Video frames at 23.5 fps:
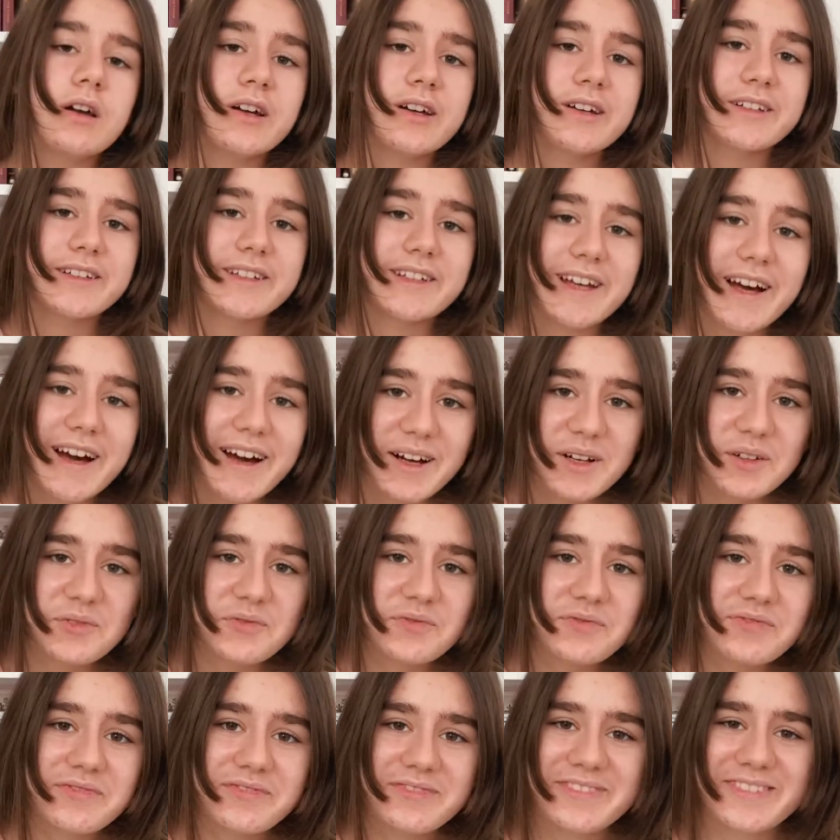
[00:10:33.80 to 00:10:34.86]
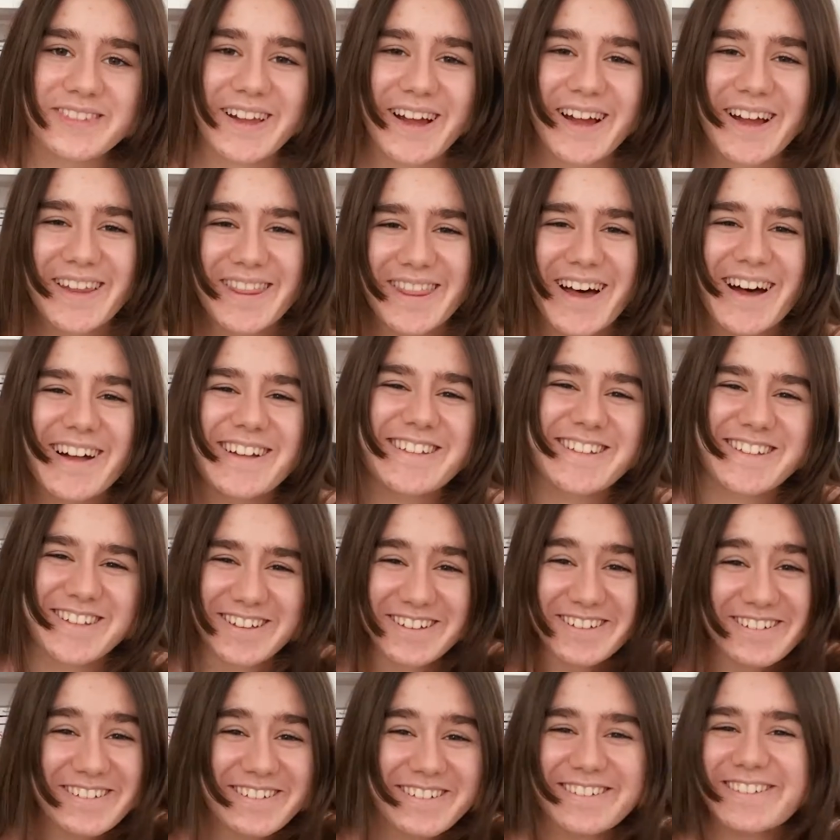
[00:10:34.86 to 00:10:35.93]
yeah, that's
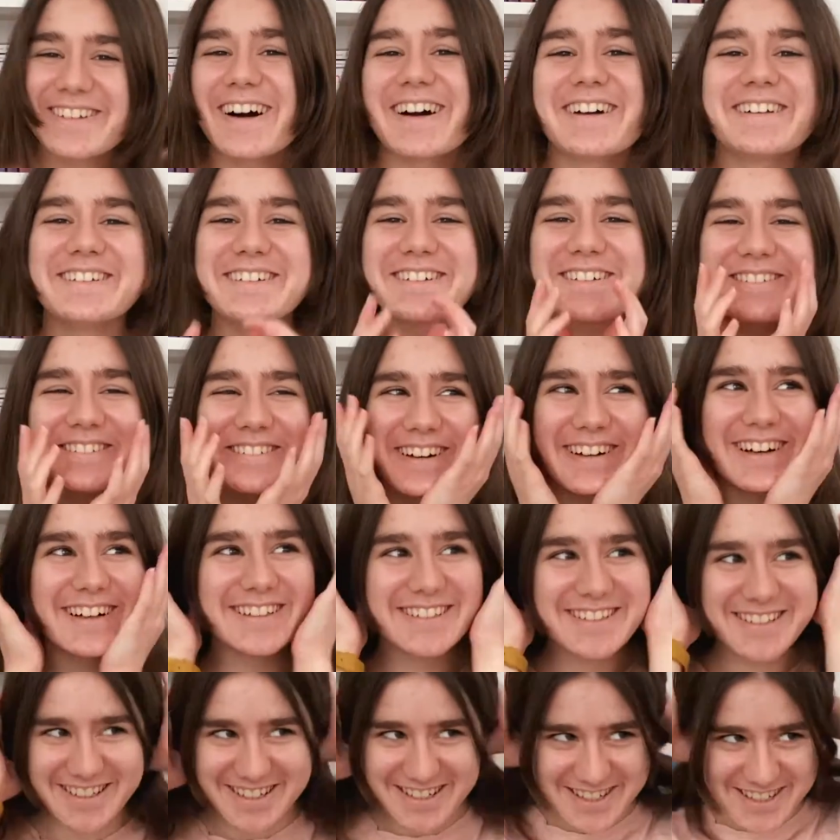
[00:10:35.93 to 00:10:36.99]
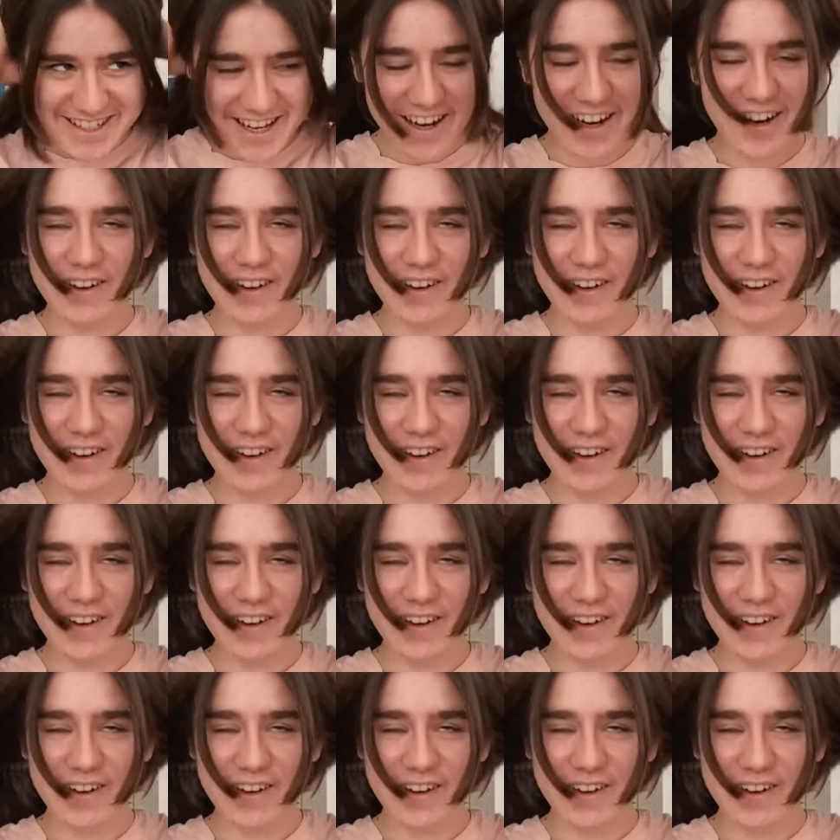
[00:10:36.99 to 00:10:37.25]
the haul. I don't know what else to say.